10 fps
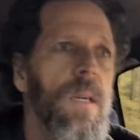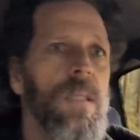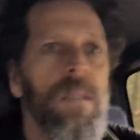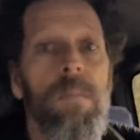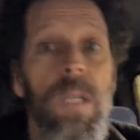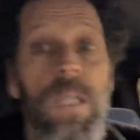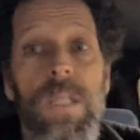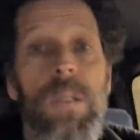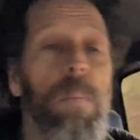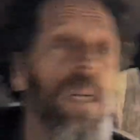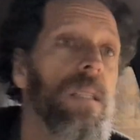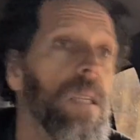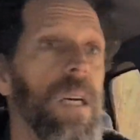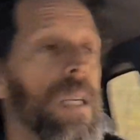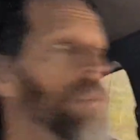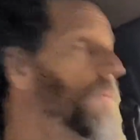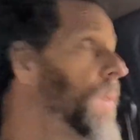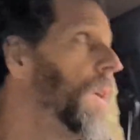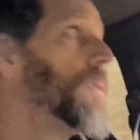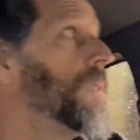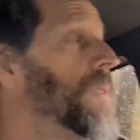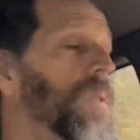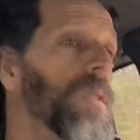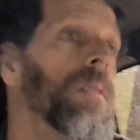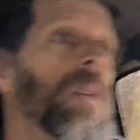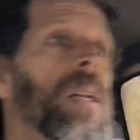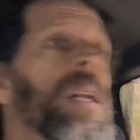had some delicious pizza and sausage, and